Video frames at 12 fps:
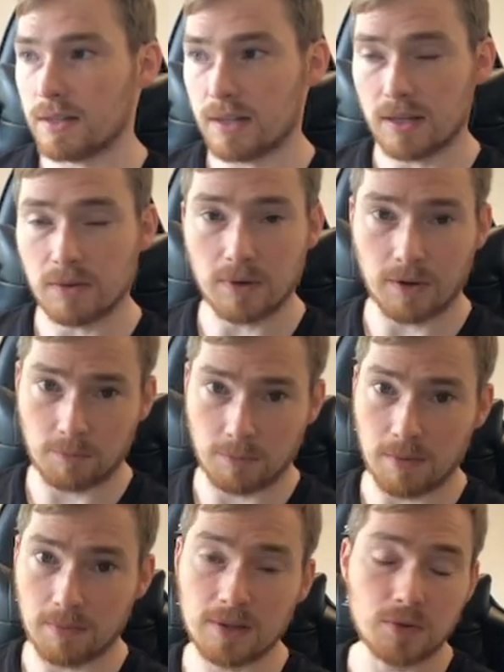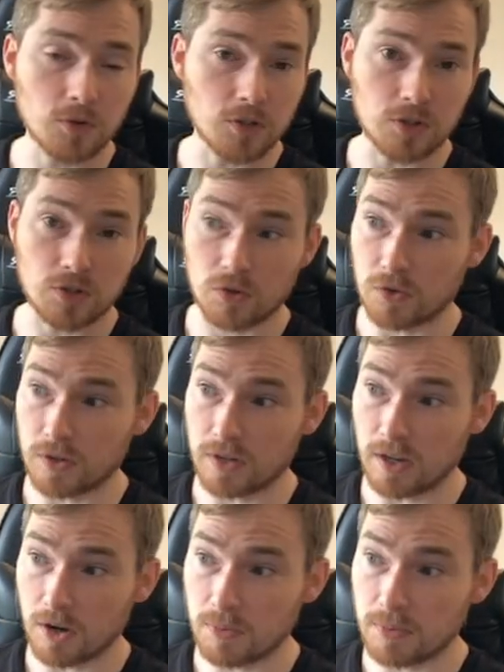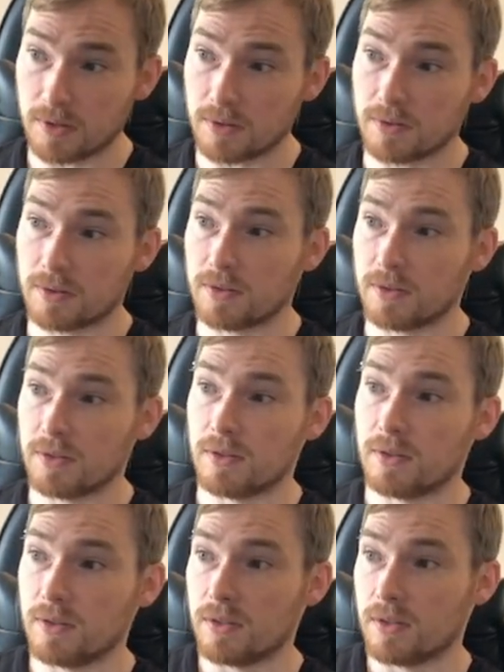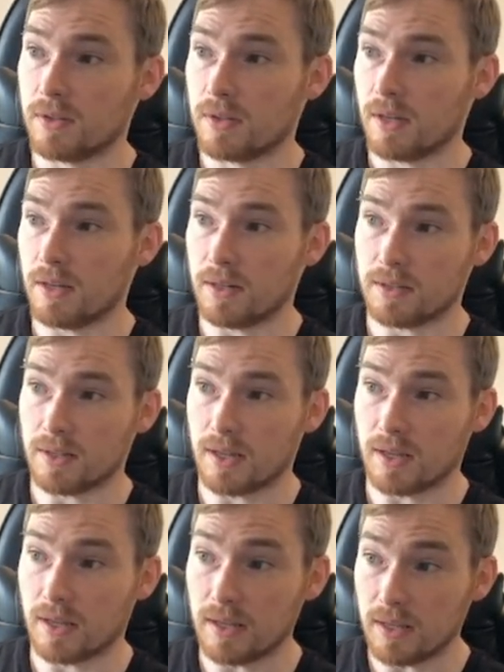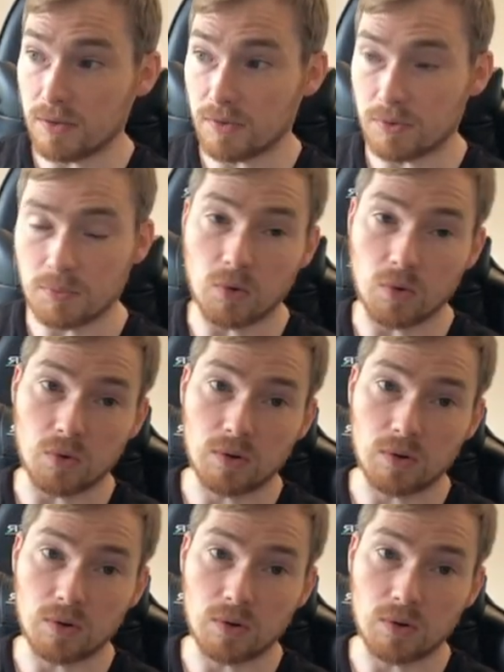Under here we have public, which is already open. And under here, even